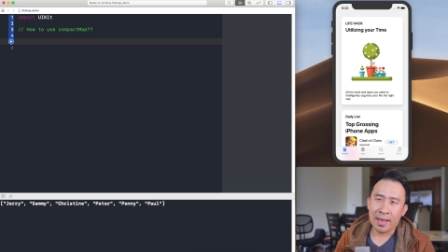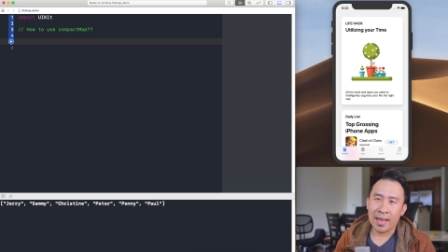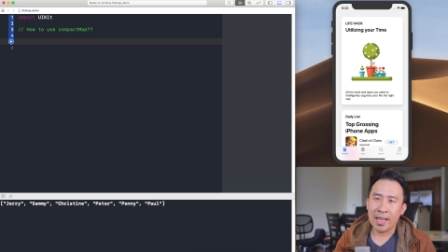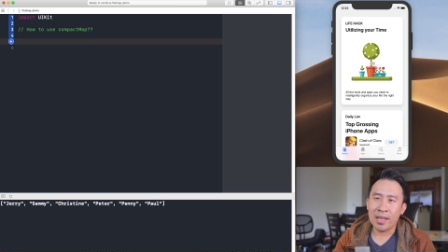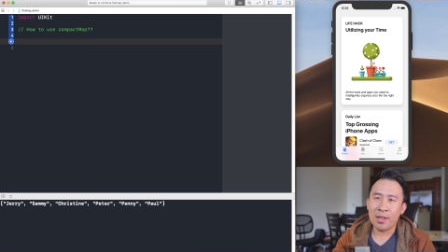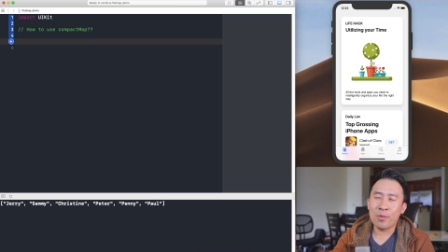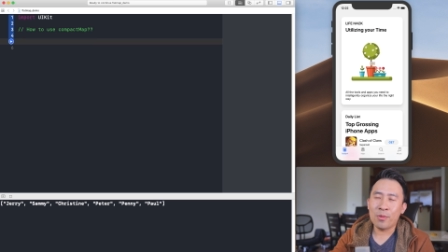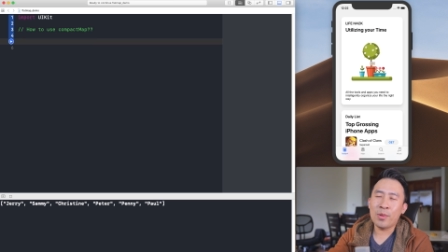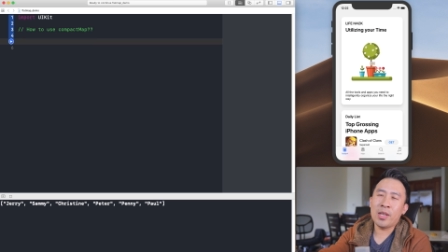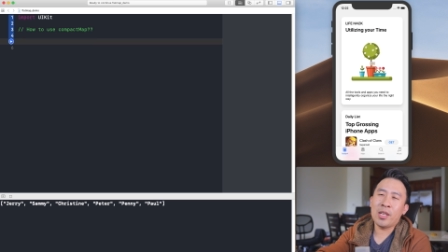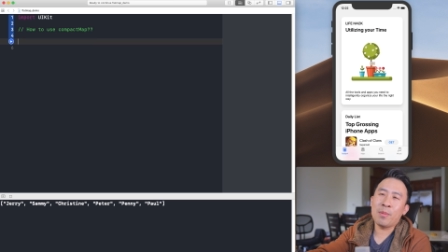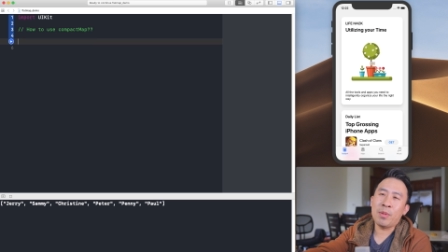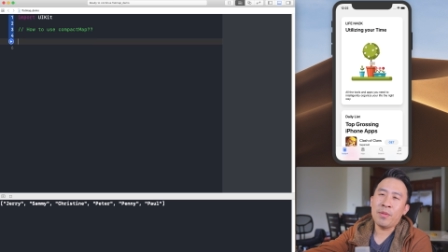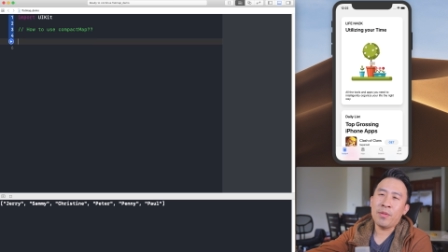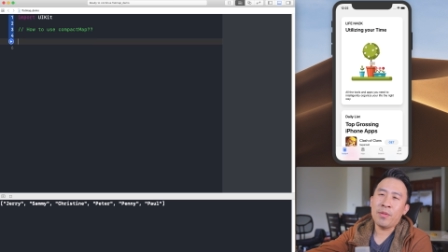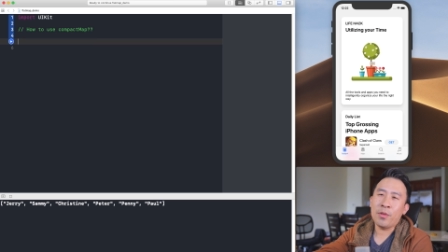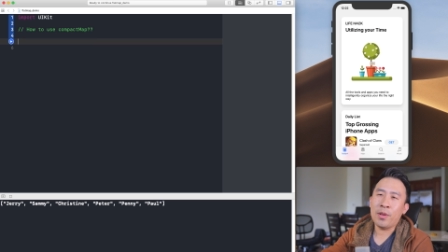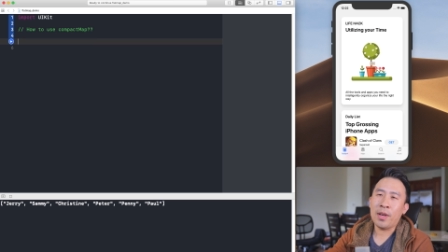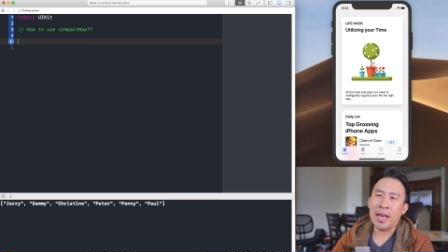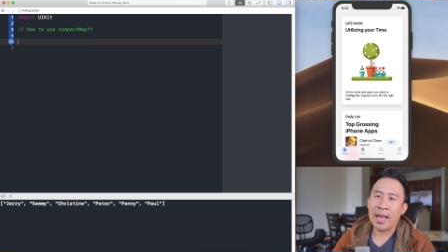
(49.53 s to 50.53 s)
And well,
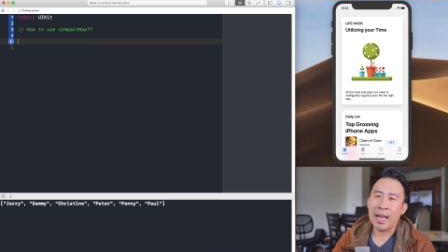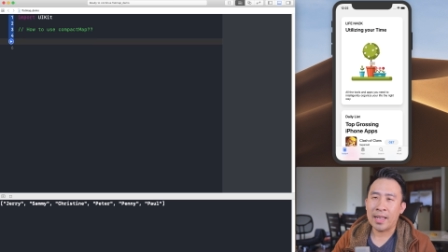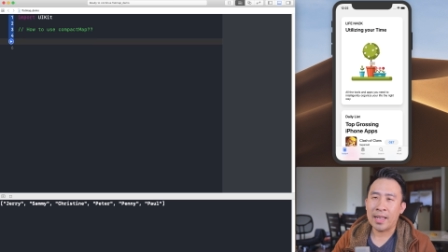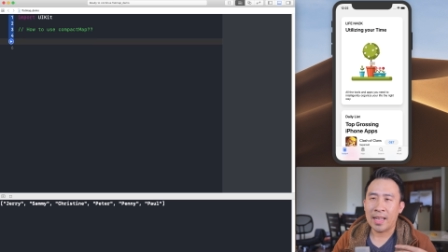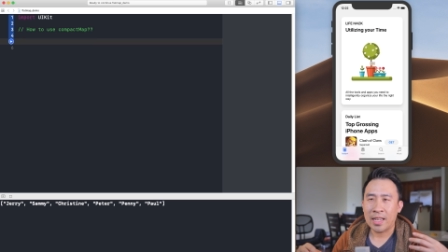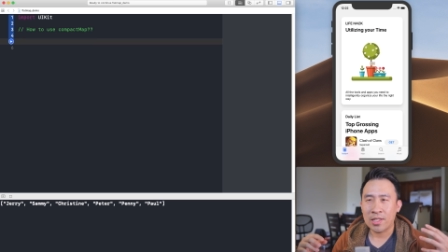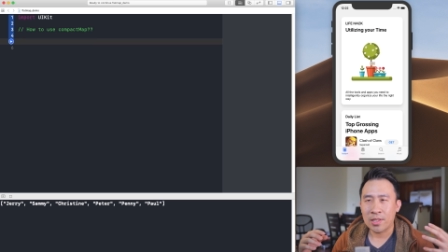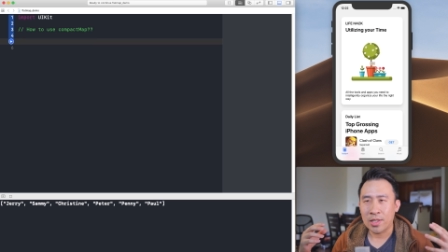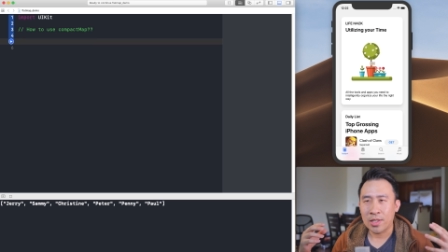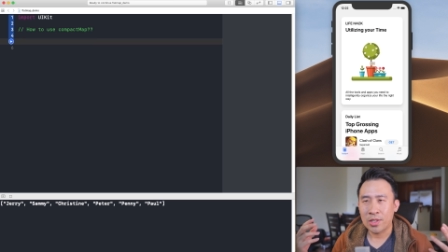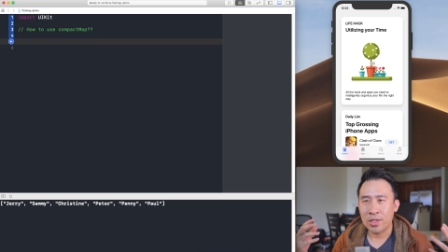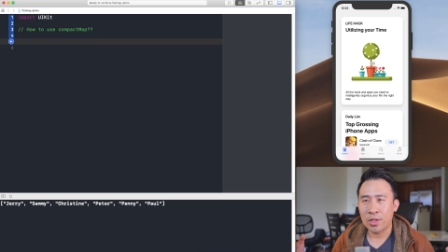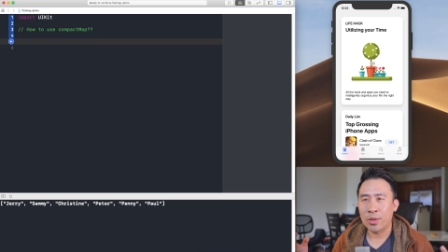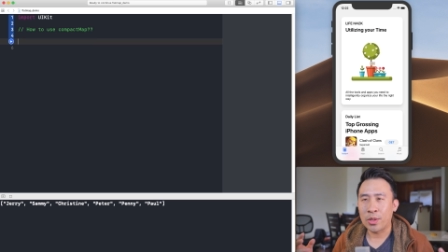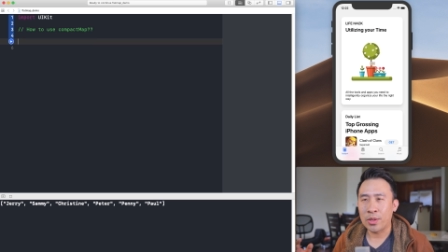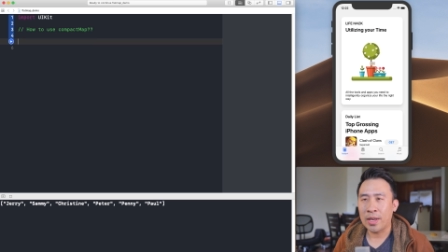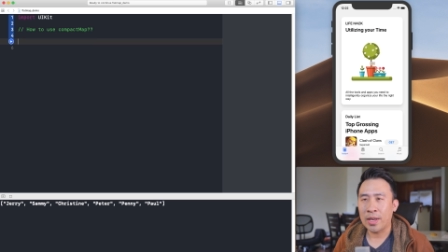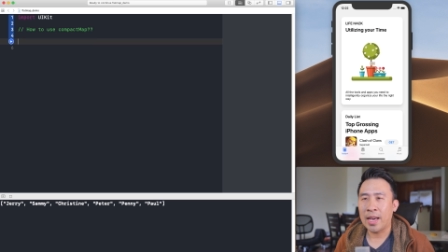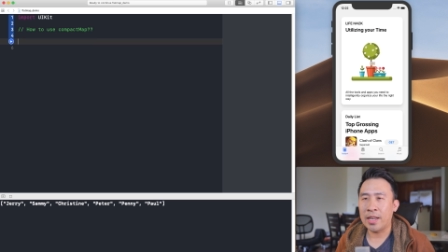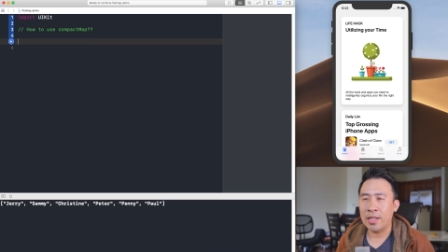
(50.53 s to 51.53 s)
before I can actually show
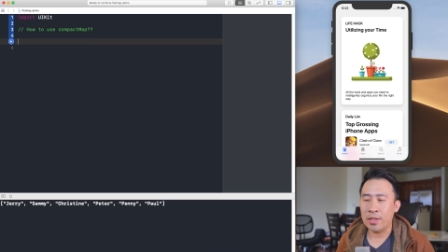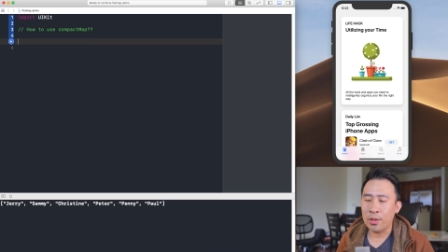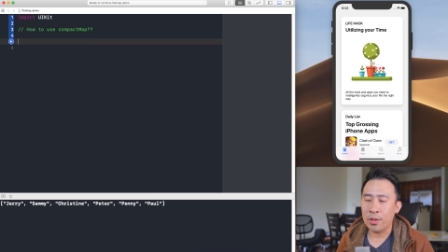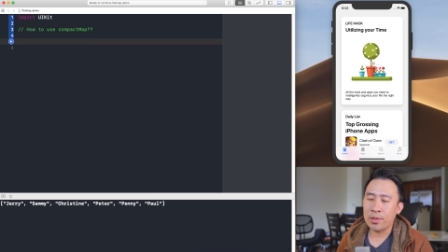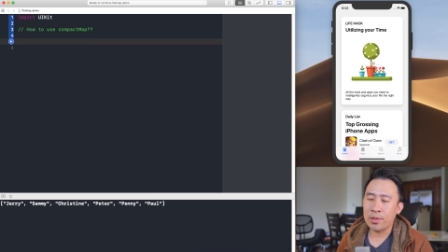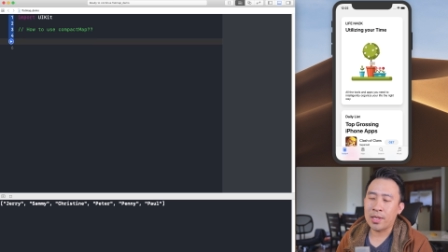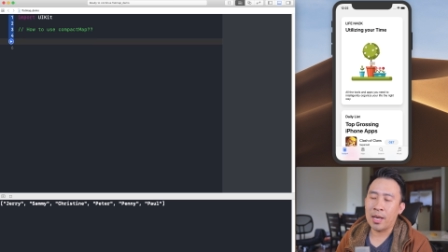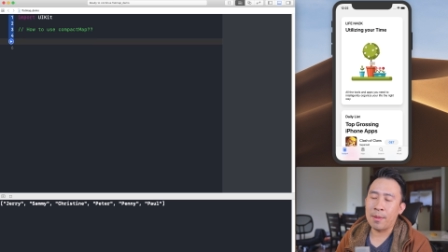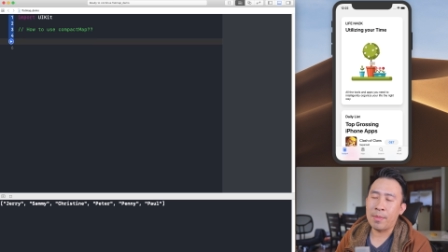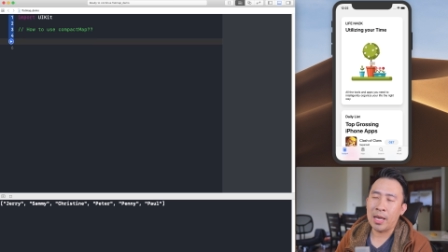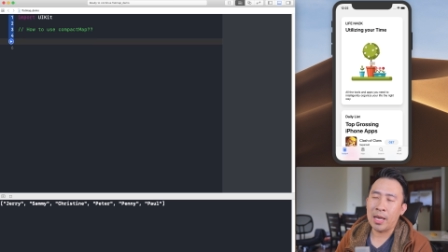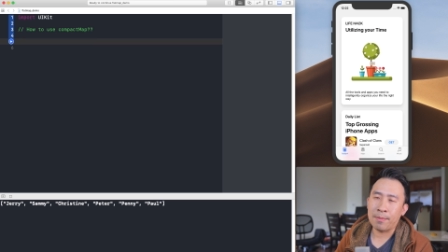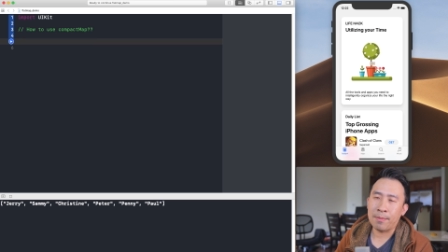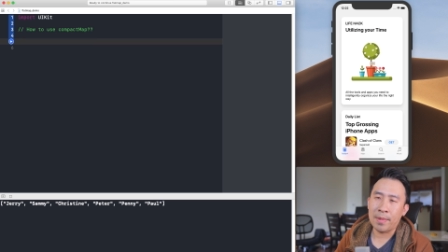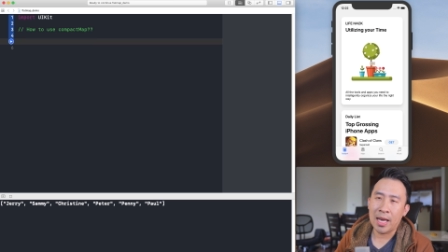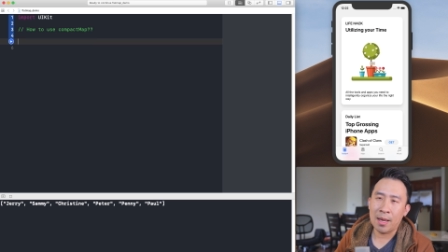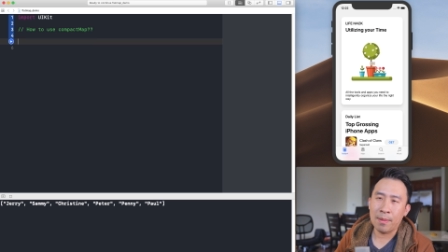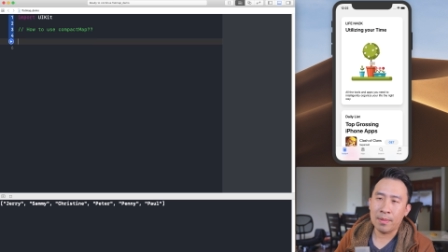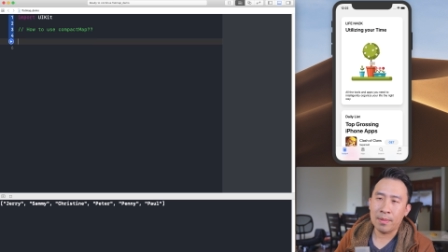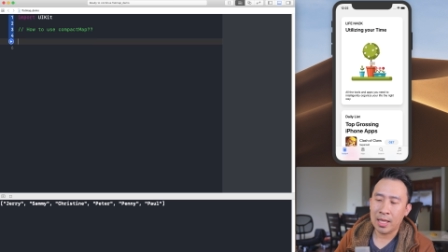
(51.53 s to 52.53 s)
you how to use compact
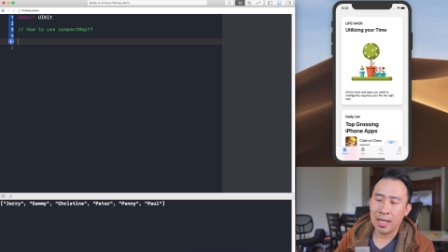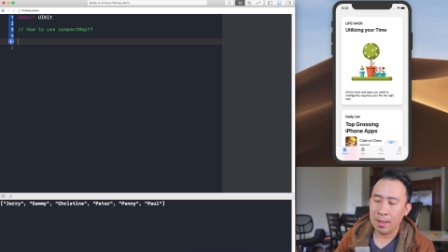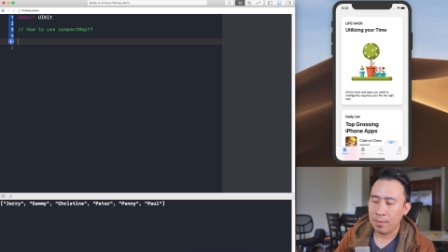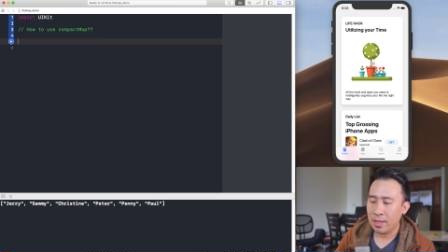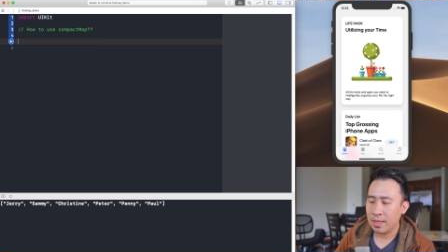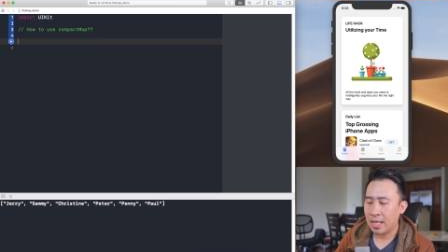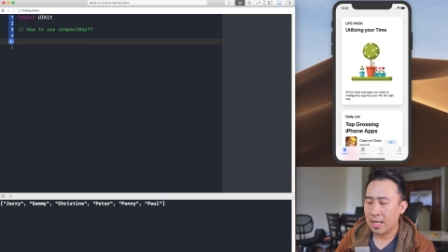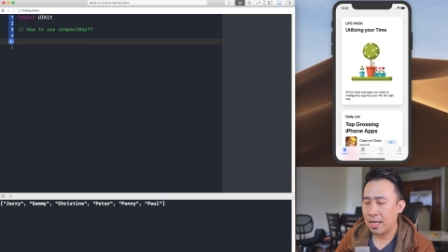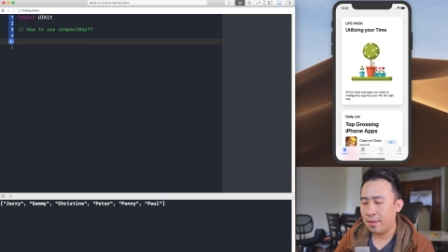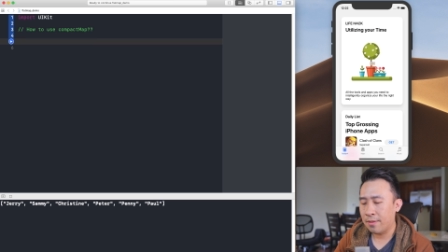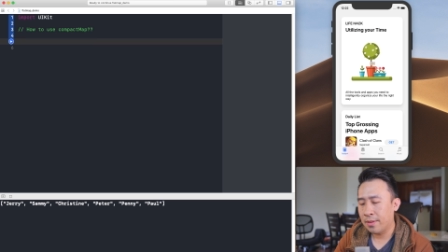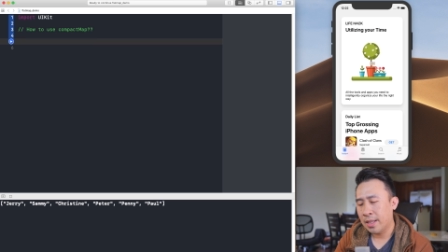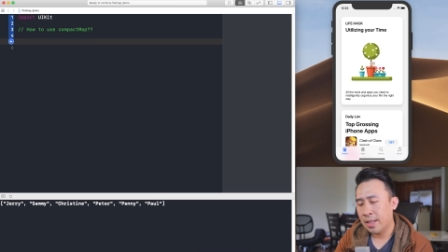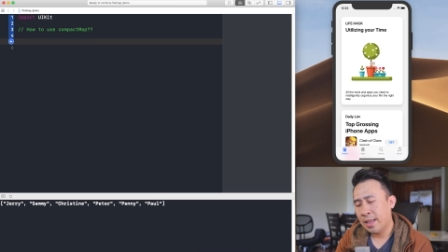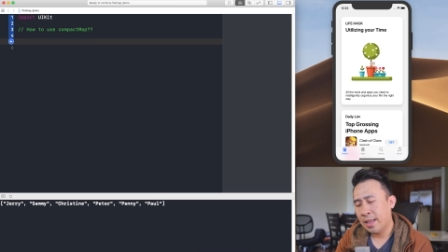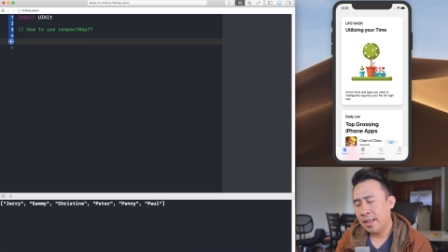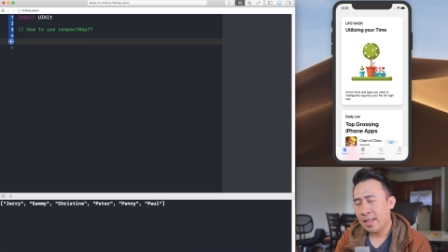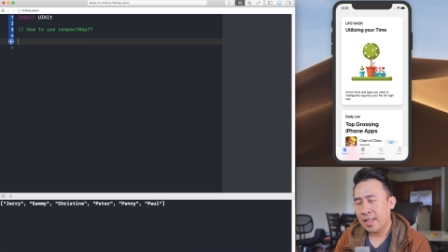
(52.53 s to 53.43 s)
map, let me kind of